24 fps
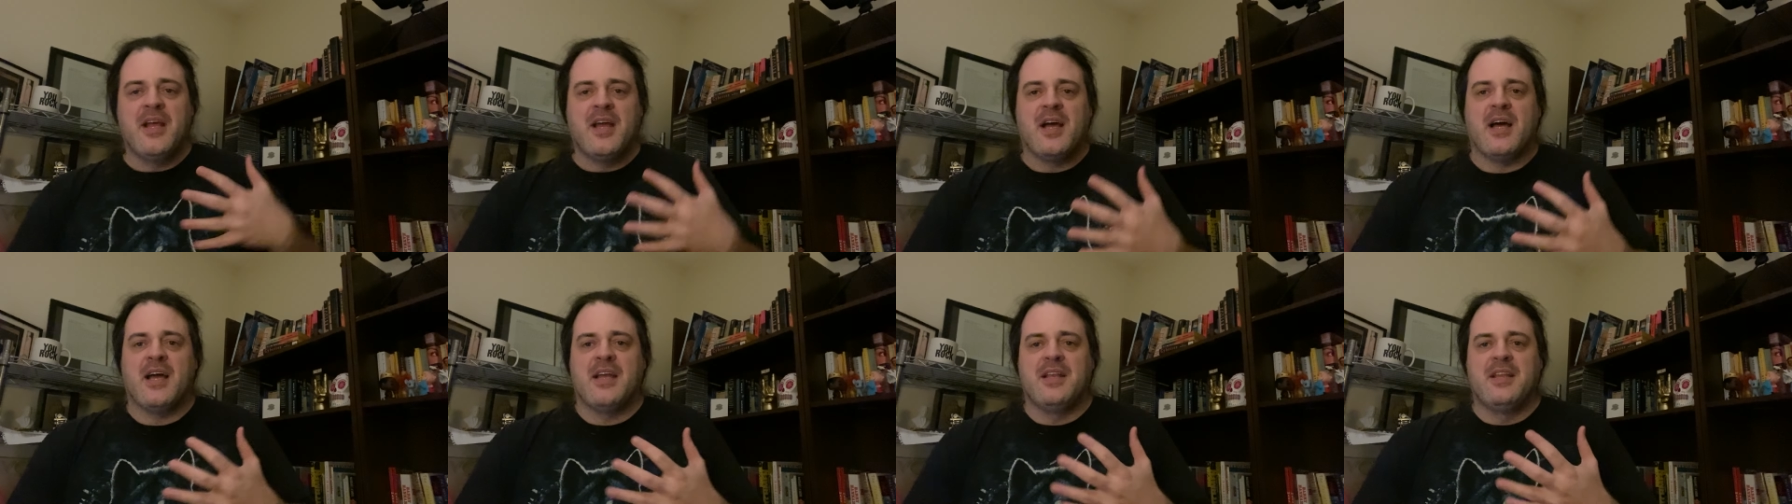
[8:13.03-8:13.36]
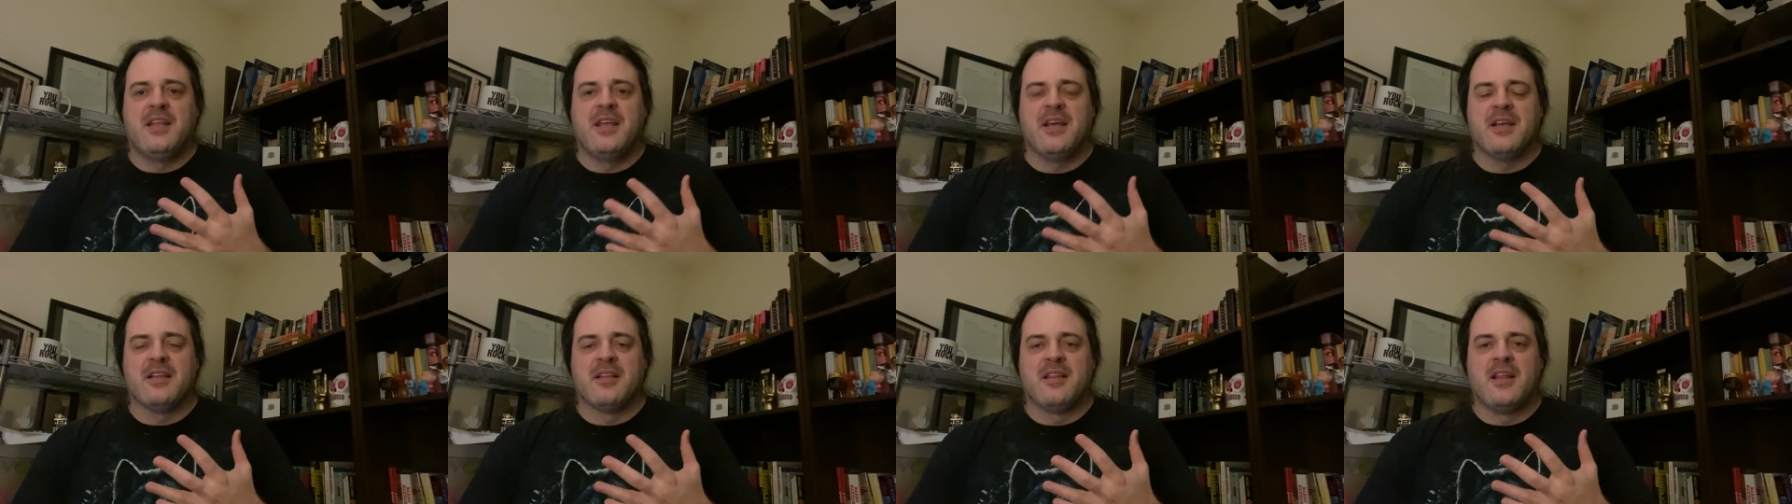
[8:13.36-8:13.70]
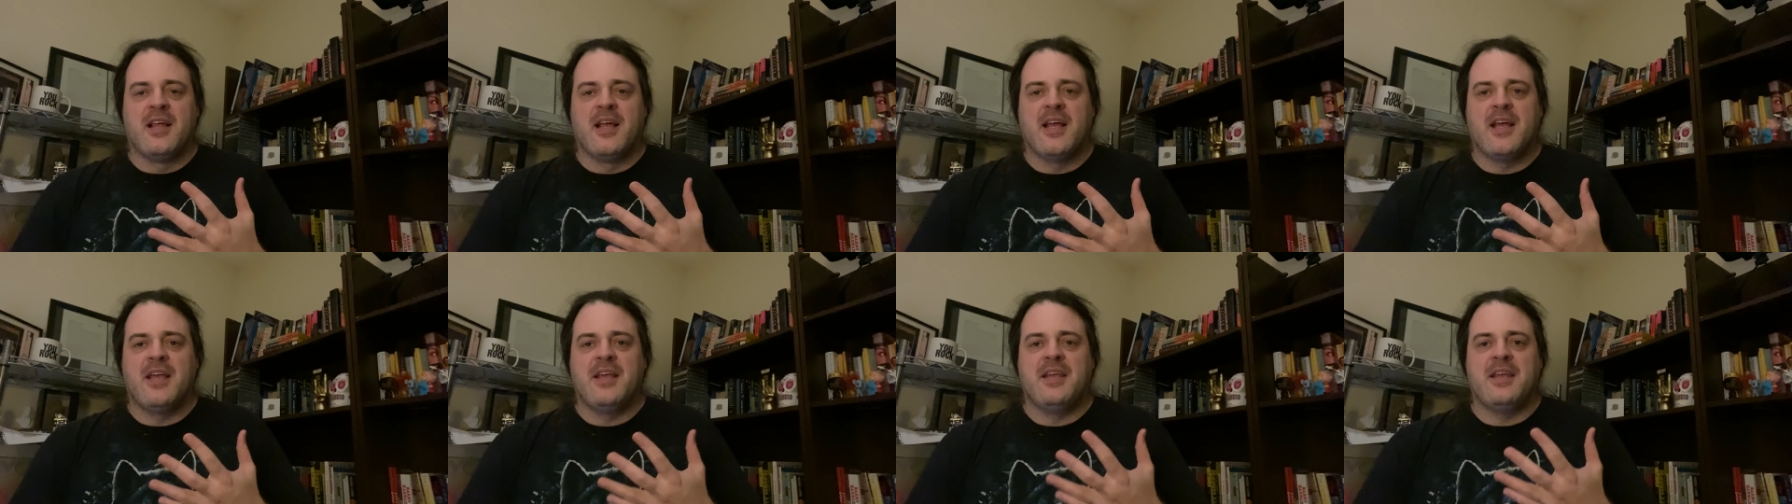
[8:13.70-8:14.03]
i'd get
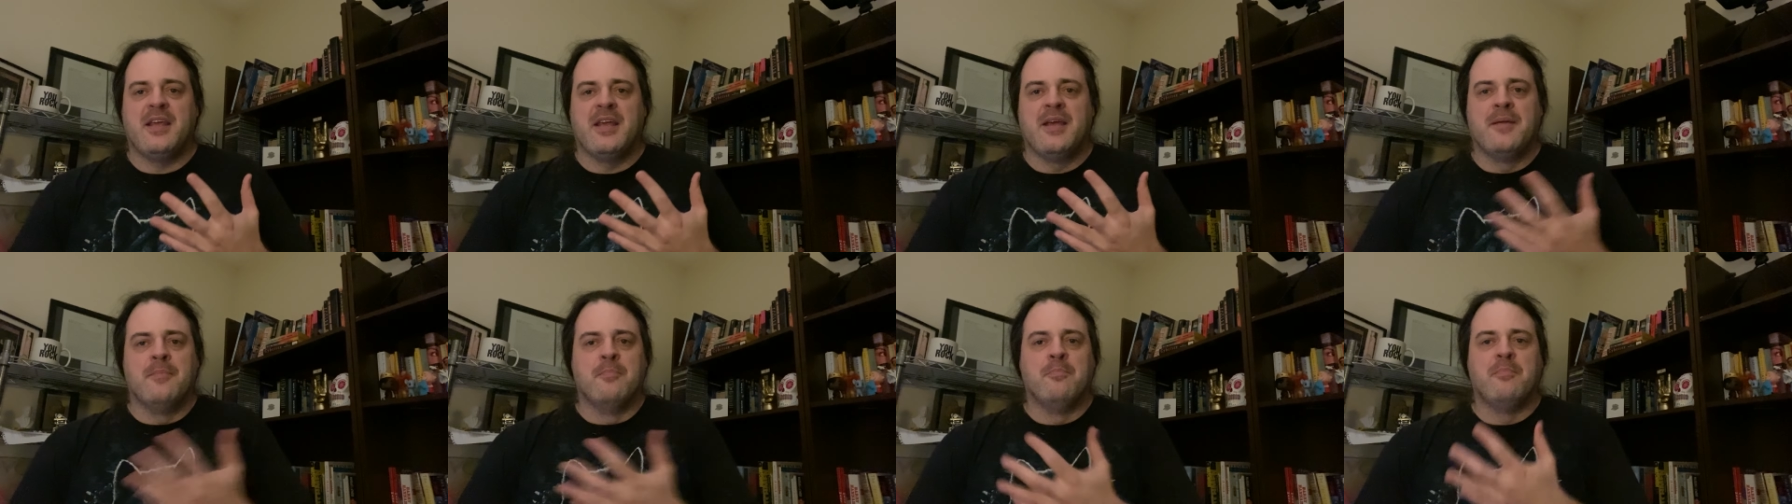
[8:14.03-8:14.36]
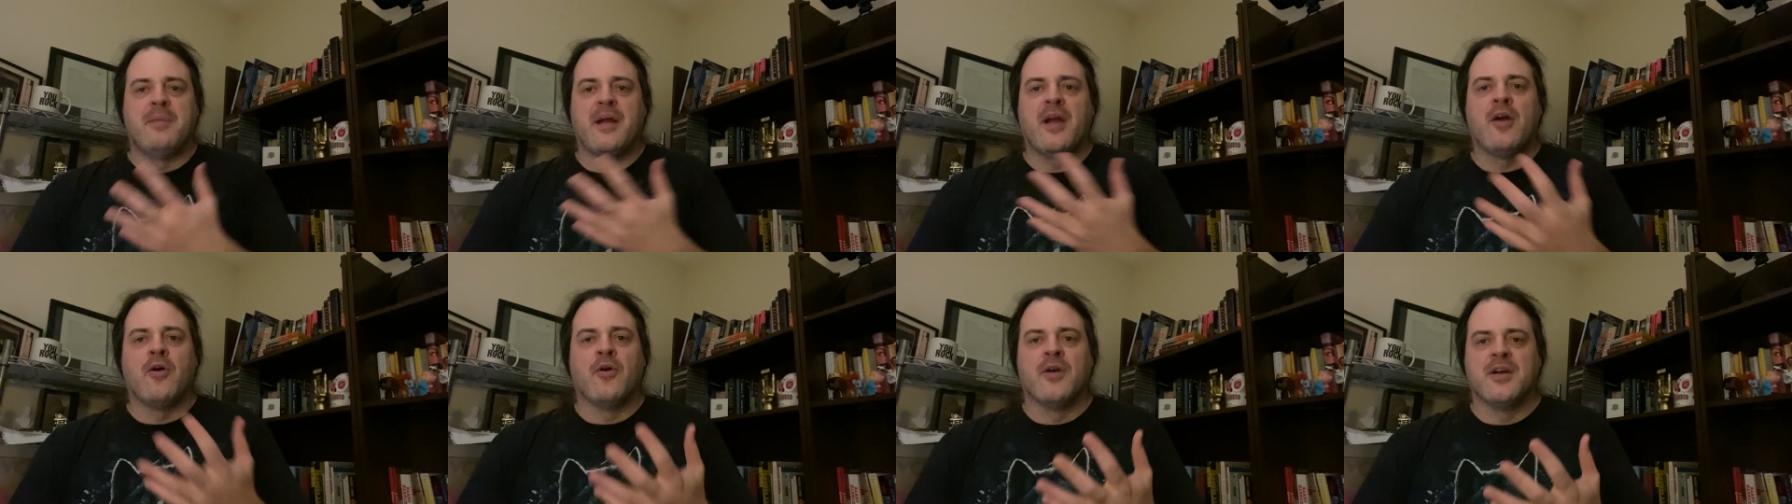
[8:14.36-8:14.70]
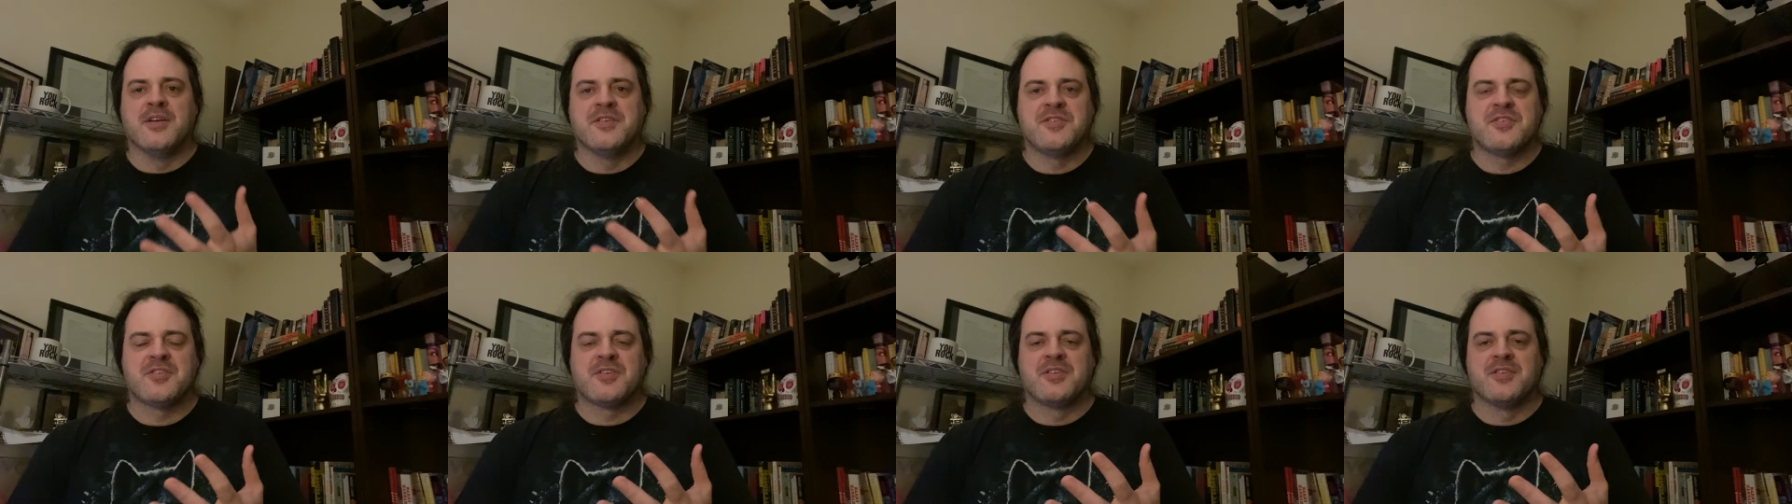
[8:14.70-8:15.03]
like
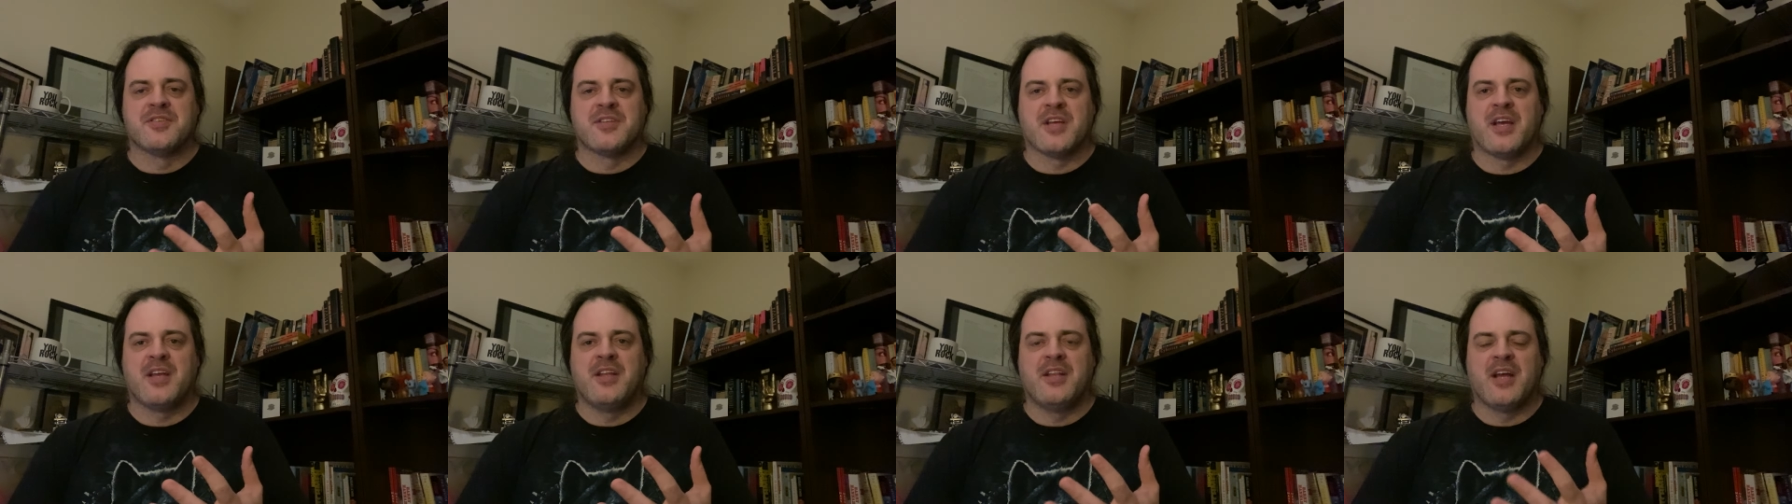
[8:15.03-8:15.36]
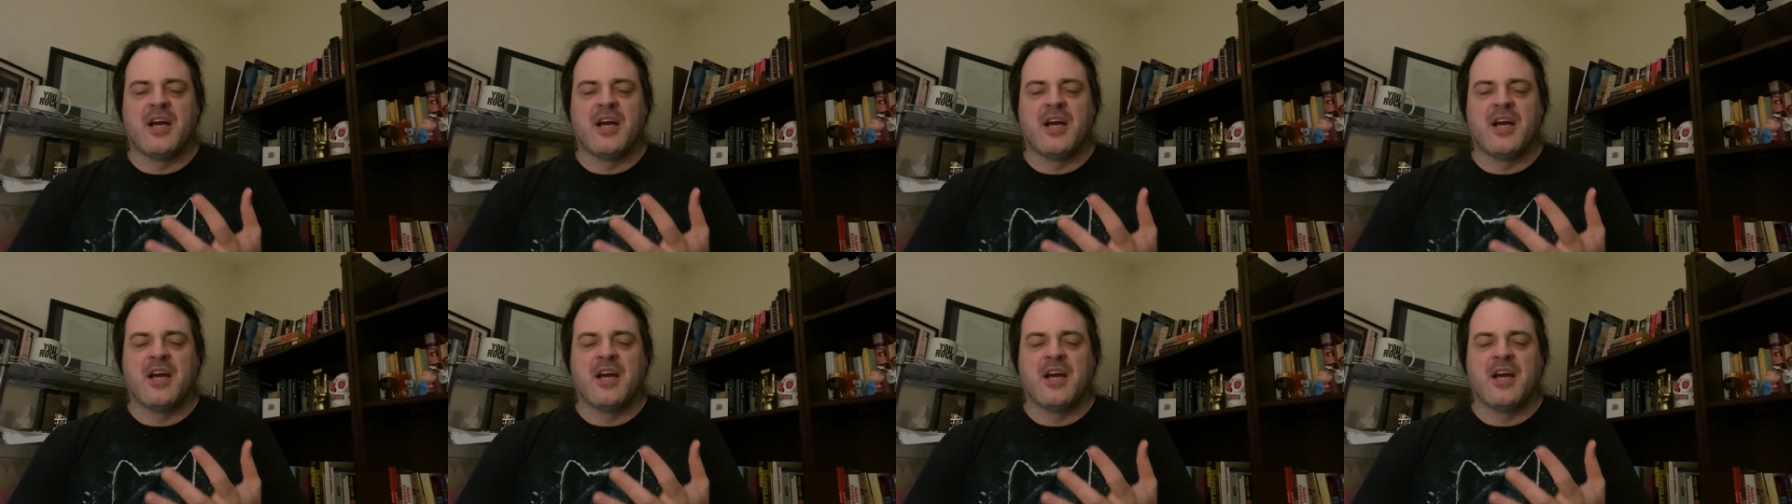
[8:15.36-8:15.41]
embarrassed because I,